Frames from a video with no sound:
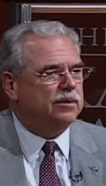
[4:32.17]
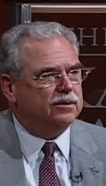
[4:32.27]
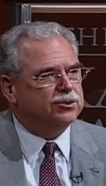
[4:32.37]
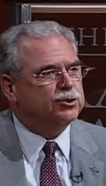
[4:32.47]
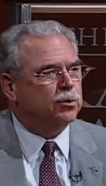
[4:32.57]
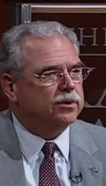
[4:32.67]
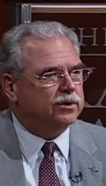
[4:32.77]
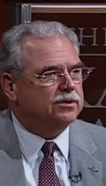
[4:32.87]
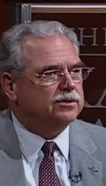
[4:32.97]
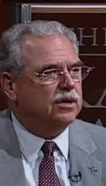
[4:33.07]

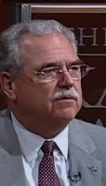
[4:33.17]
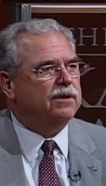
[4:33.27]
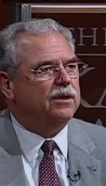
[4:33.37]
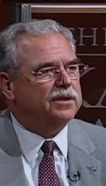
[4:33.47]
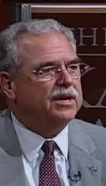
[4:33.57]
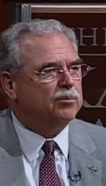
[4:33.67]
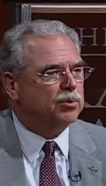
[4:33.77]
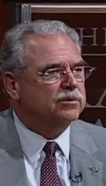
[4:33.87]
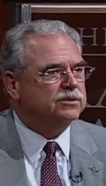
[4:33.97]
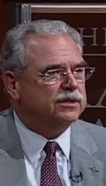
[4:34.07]
shortage of healthcare
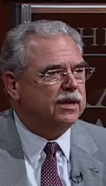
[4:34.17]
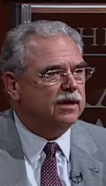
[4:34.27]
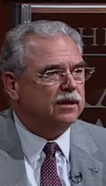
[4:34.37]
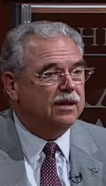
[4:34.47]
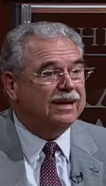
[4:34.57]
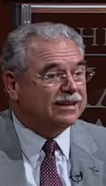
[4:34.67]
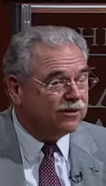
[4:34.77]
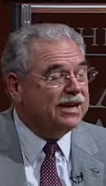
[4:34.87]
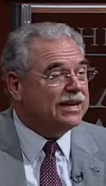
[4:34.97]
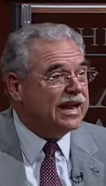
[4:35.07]
personnel
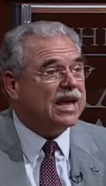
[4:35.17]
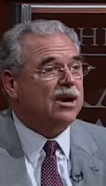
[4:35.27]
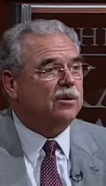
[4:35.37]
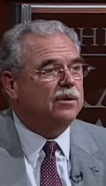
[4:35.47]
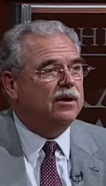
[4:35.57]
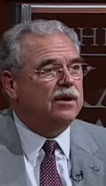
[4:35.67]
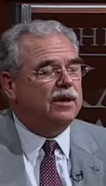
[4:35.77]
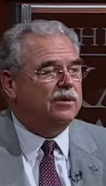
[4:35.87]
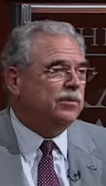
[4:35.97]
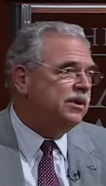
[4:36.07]
right now,
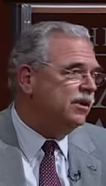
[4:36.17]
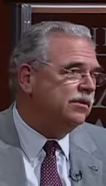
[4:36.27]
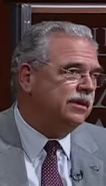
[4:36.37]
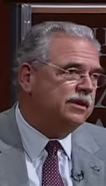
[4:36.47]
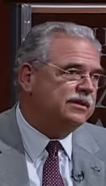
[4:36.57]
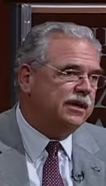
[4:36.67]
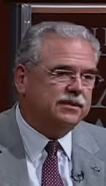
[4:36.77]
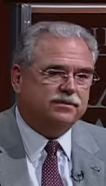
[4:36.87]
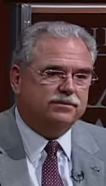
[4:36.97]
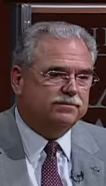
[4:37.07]
and we know that it
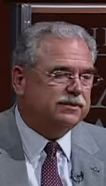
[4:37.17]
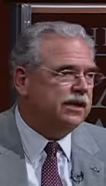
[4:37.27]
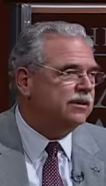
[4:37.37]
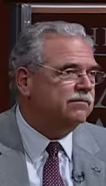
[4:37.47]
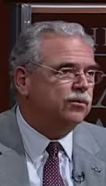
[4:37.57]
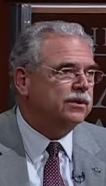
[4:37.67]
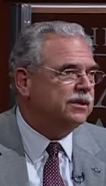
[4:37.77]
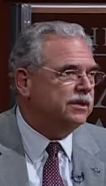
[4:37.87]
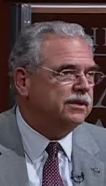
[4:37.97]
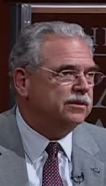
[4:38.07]
takes 10 to
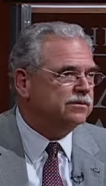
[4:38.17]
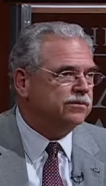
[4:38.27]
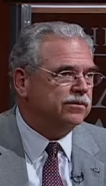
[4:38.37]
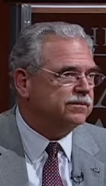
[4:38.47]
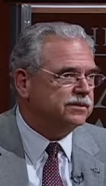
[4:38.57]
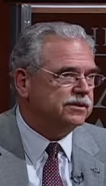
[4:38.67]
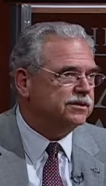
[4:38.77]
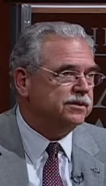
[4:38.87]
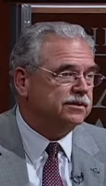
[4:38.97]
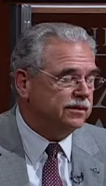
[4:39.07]
14 years for a
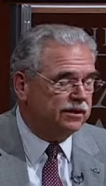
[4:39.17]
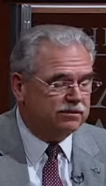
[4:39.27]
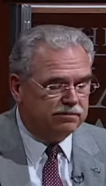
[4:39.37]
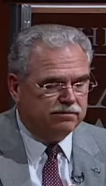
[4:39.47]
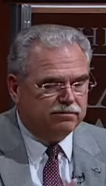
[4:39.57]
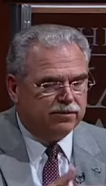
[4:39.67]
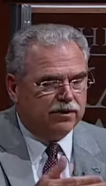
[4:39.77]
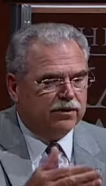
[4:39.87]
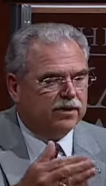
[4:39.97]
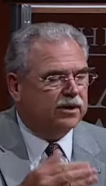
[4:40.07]
physician,
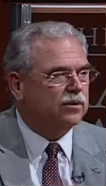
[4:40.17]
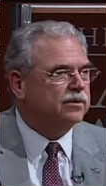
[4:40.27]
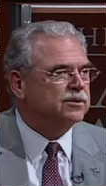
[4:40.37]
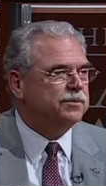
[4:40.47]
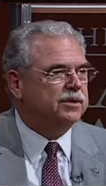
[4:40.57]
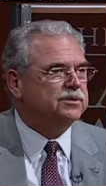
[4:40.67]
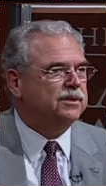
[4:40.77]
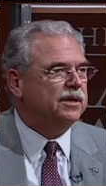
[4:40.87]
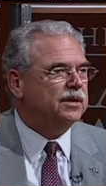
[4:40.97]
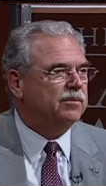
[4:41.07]
farther they go in their
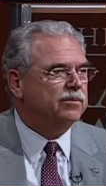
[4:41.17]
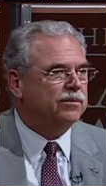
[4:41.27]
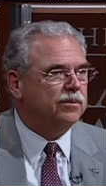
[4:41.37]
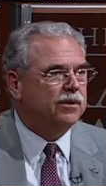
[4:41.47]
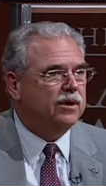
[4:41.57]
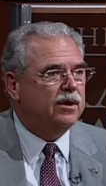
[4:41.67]
specialty, to come through.